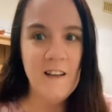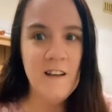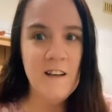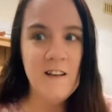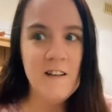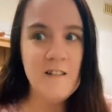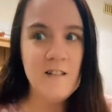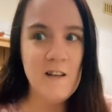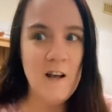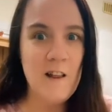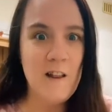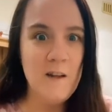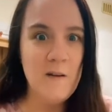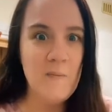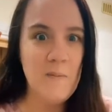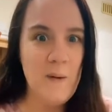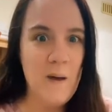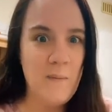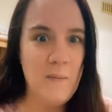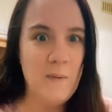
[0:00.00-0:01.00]
salt
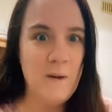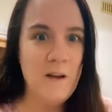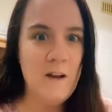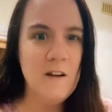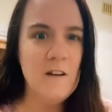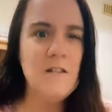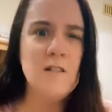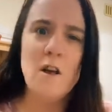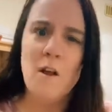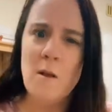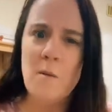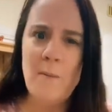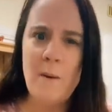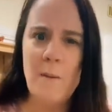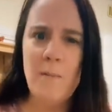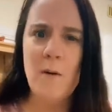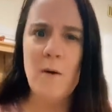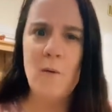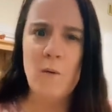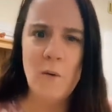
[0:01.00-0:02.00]
and
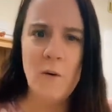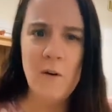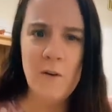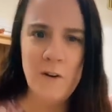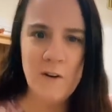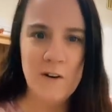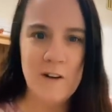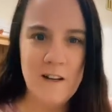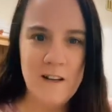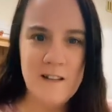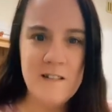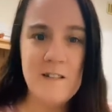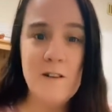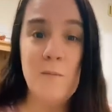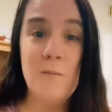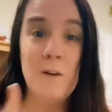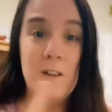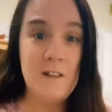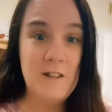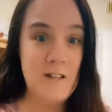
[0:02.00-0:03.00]
pepper corn
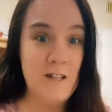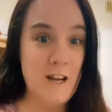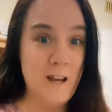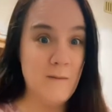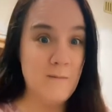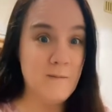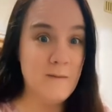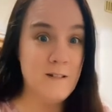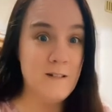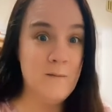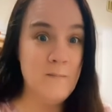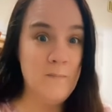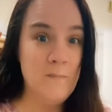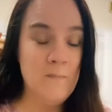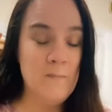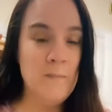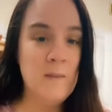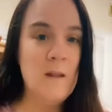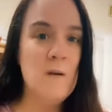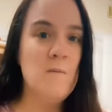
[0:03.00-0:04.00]
nuggets with chips,
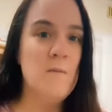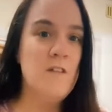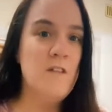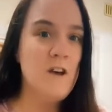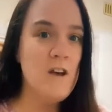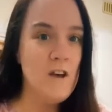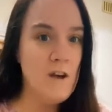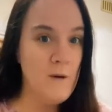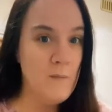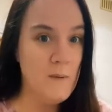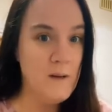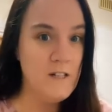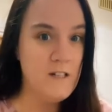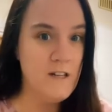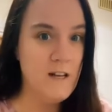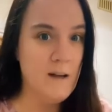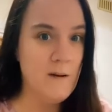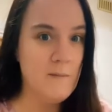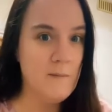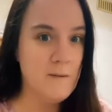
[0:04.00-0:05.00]
with Herby
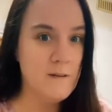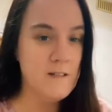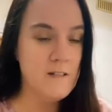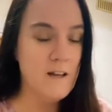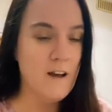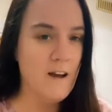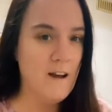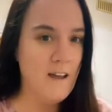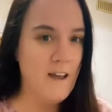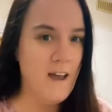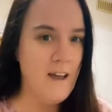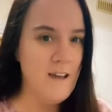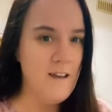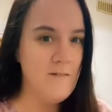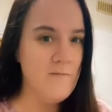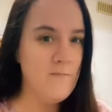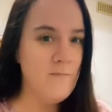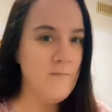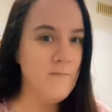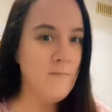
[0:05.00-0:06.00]
chips,
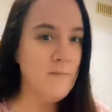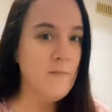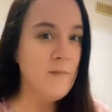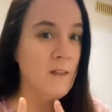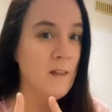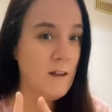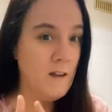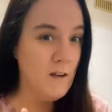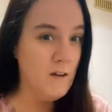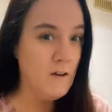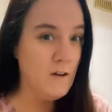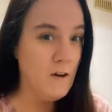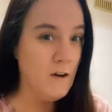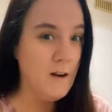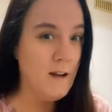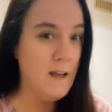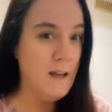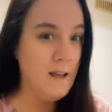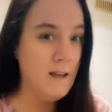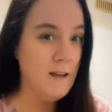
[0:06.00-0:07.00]
okay?
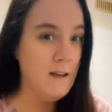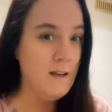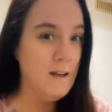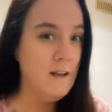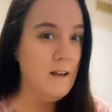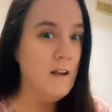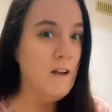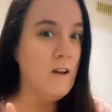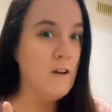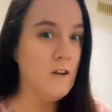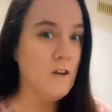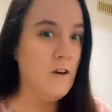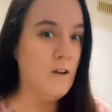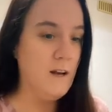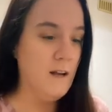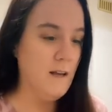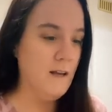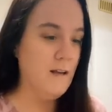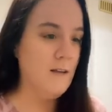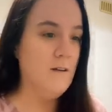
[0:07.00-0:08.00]
Got it?
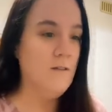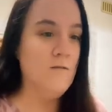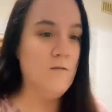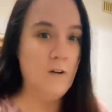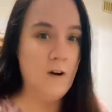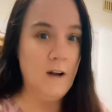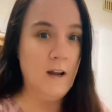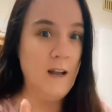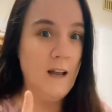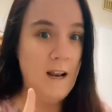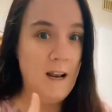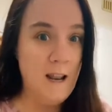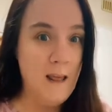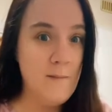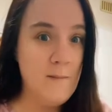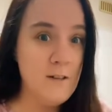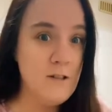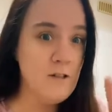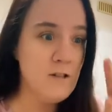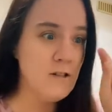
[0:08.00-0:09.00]
Got it. Right,
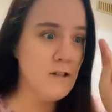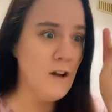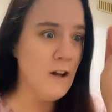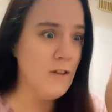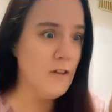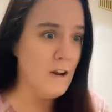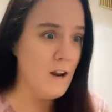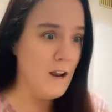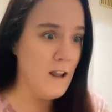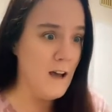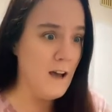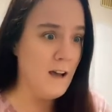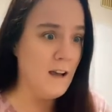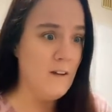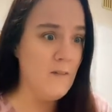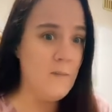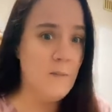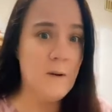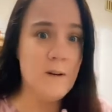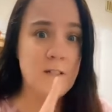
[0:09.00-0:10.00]
let me just start the
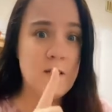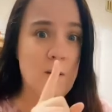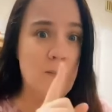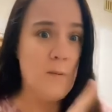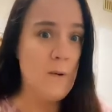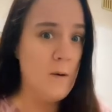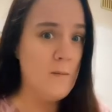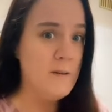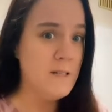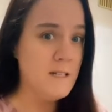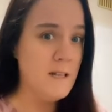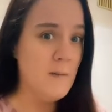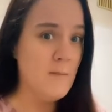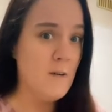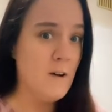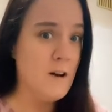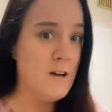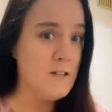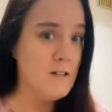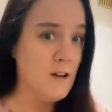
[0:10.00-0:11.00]
live because I promised
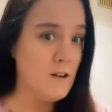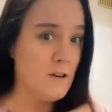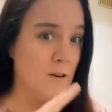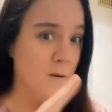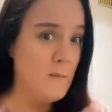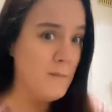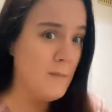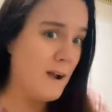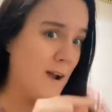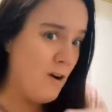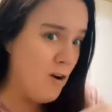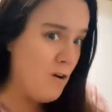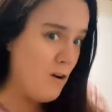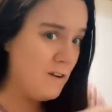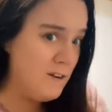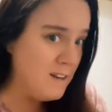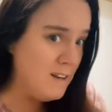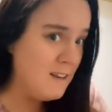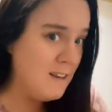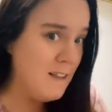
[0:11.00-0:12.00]
them guys I'd come back
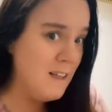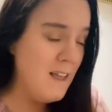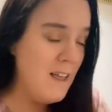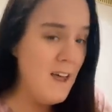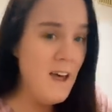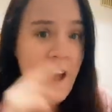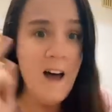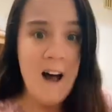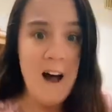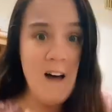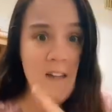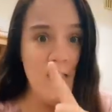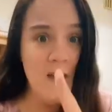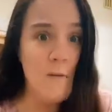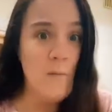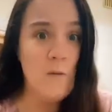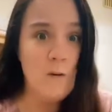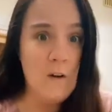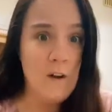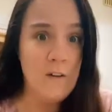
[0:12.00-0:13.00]
on and
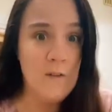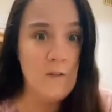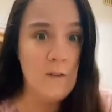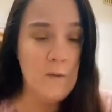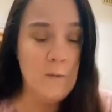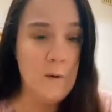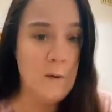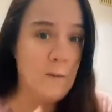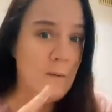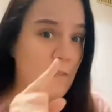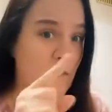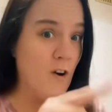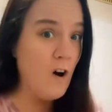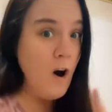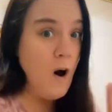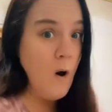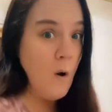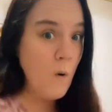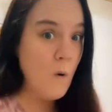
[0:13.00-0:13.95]
then we'll go through what we've got.